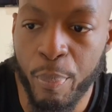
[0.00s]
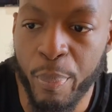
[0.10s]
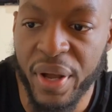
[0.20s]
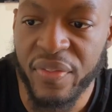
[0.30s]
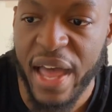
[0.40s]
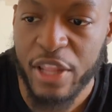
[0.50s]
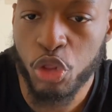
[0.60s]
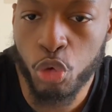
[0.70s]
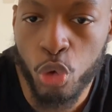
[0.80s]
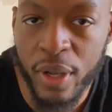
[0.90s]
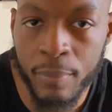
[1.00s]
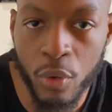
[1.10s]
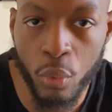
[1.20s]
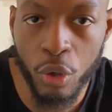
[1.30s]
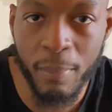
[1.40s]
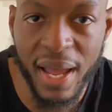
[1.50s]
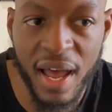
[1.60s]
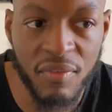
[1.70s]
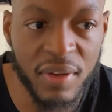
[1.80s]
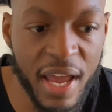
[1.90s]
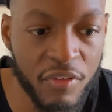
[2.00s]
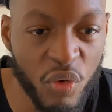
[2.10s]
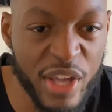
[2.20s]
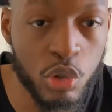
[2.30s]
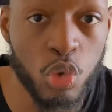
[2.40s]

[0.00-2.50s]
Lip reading: but that through him the world might have life, right?